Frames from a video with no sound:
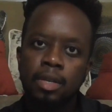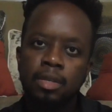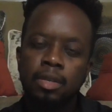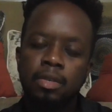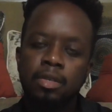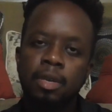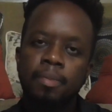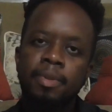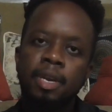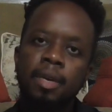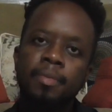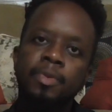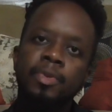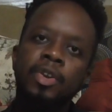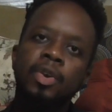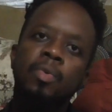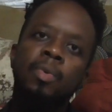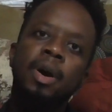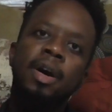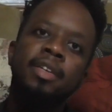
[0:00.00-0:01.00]
So sometimes
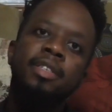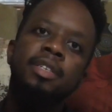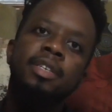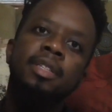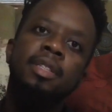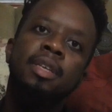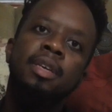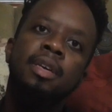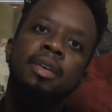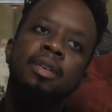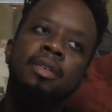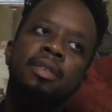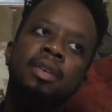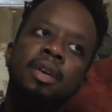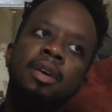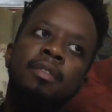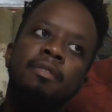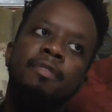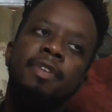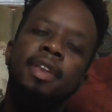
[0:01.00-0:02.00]
when you're watching these
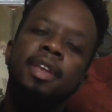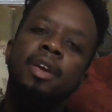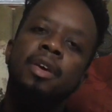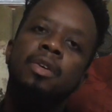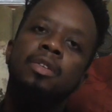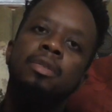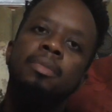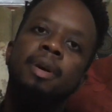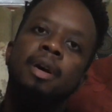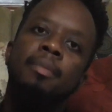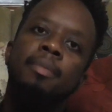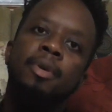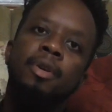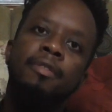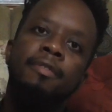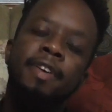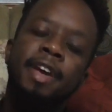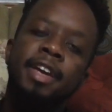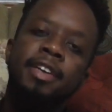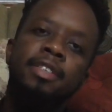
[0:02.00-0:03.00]
videos about
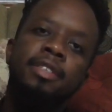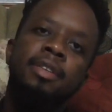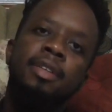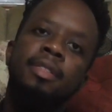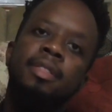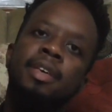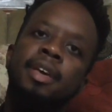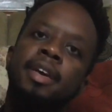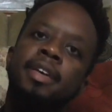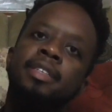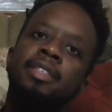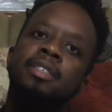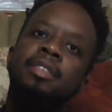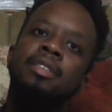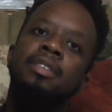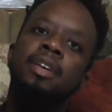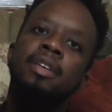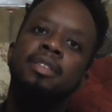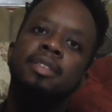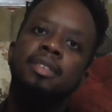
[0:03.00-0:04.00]
motivation and things, it
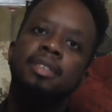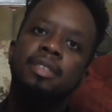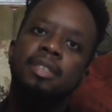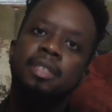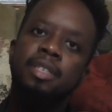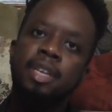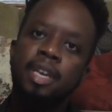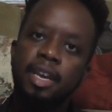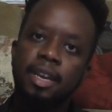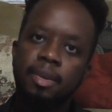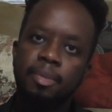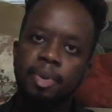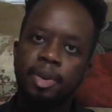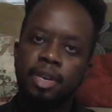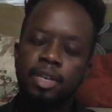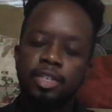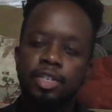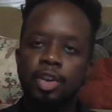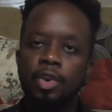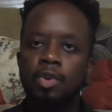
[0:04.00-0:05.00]
just doesn't stick
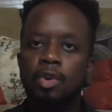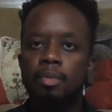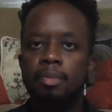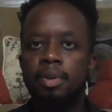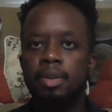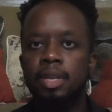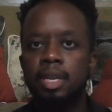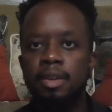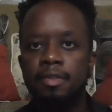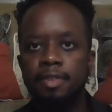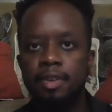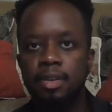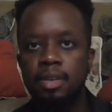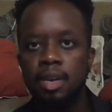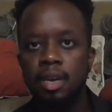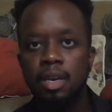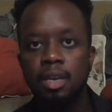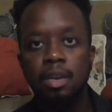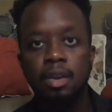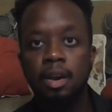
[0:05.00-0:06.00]
because you don't believe it.
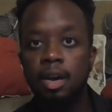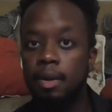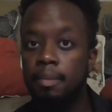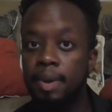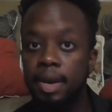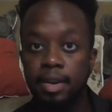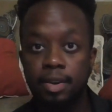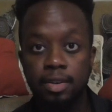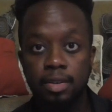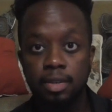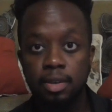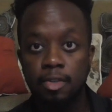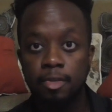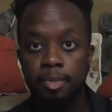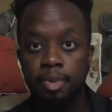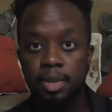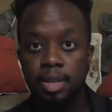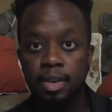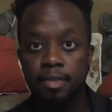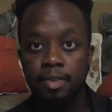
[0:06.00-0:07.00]
You got to make
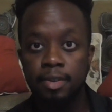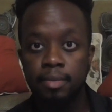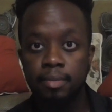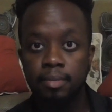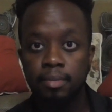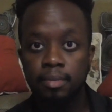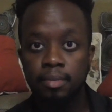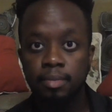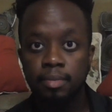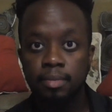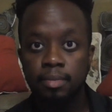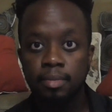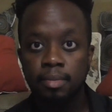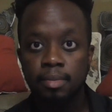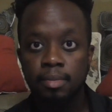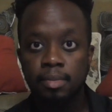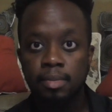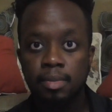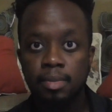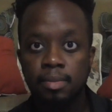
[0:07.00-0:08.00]
yourself believe it.
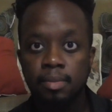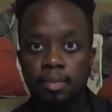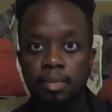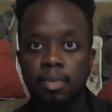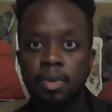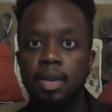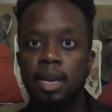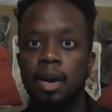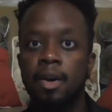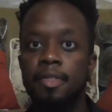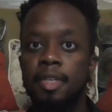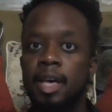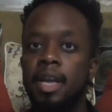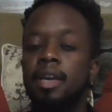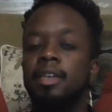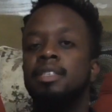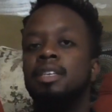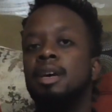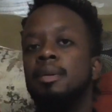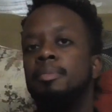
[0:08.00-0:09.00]
Now
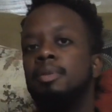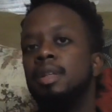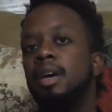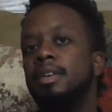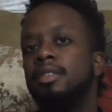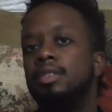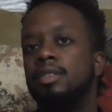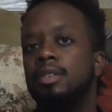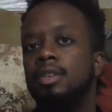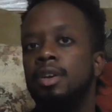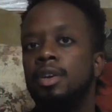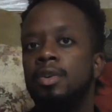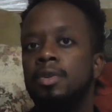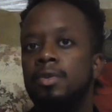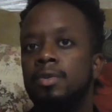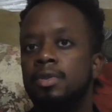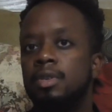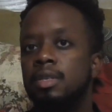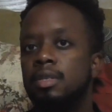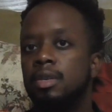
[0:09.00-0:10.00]
that example I just
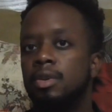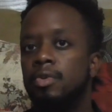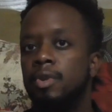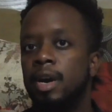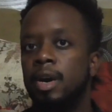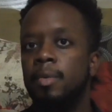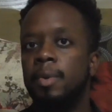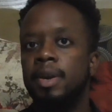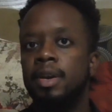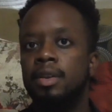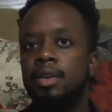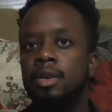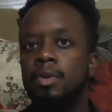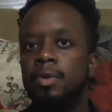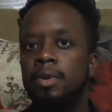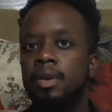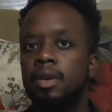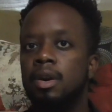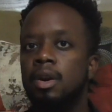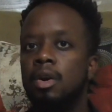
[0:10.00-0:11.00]
used is a great way to
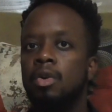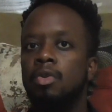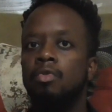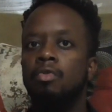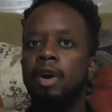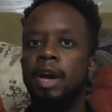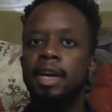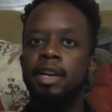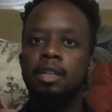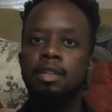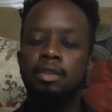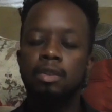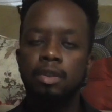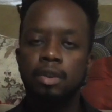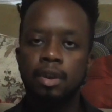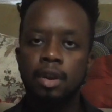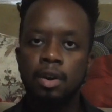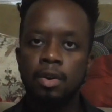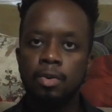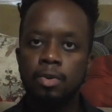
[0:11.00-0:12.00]
do it. Write a little
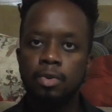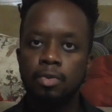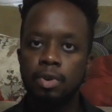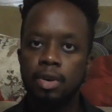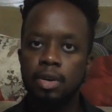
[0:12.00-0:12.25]
note,